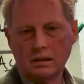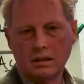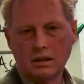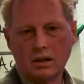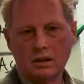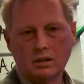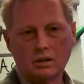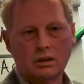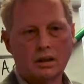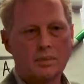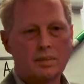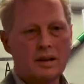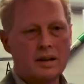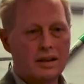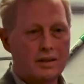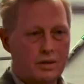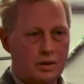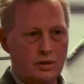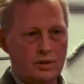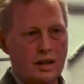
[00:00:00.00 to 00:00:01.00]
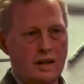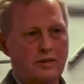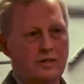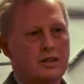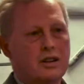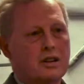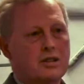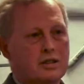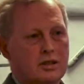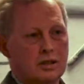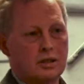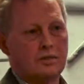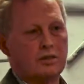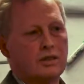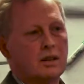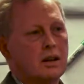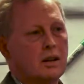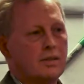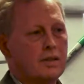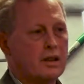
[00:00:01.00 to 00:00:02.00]
So let me give you a definition of
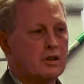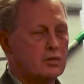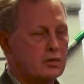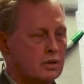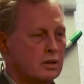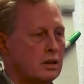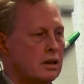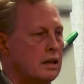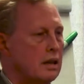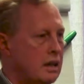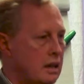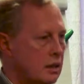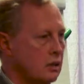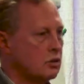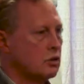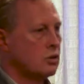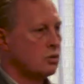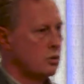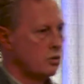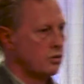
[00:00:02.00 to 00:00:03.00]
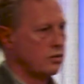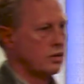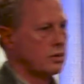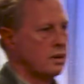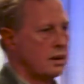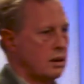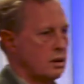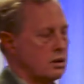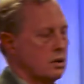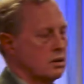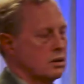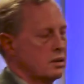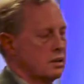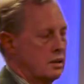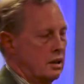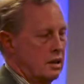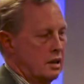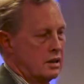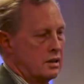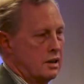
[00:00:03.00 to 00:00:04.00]
love that's really held true for me in all the
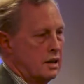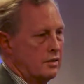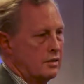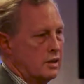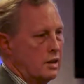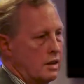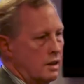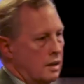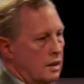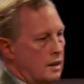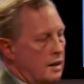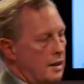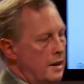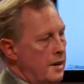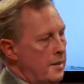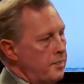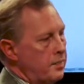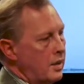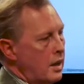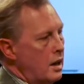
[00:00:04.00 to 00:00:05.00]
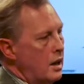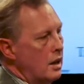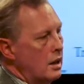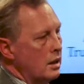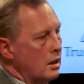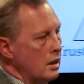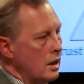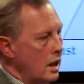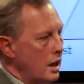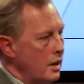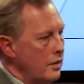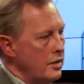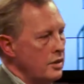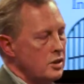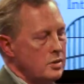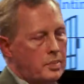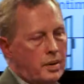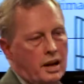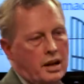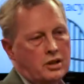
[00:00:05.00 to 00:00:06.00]
studies I've done. Love
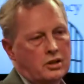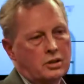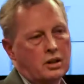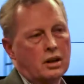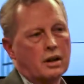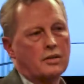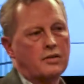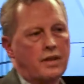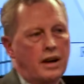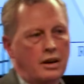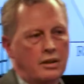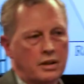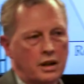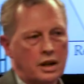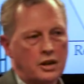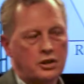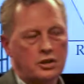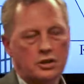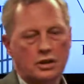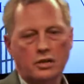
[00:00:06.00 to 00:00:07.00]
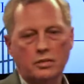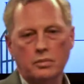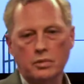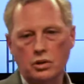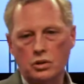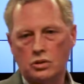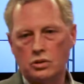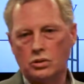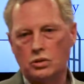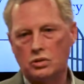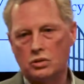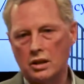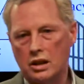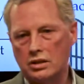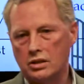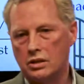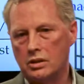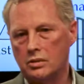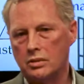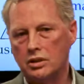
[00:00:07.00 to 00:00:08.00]
is based on a foundation of mutual
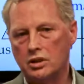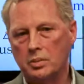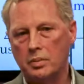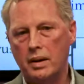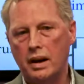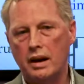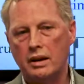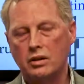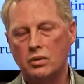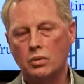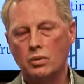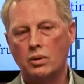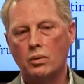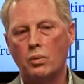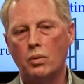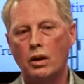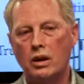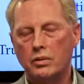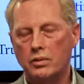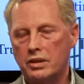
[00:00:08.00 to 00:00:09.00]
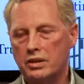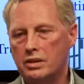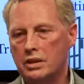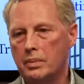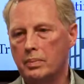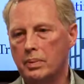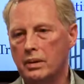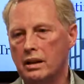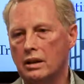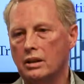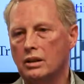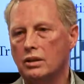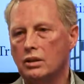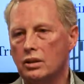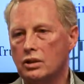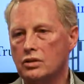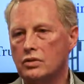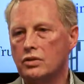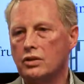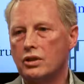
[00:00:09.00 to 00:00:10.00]
trust and respect where one recipient
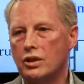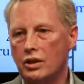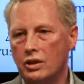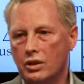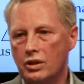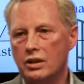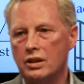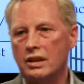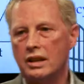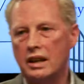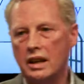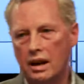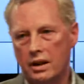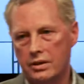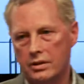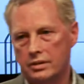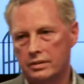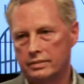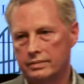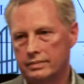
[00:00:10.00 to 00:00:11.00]
looks for the good in the other.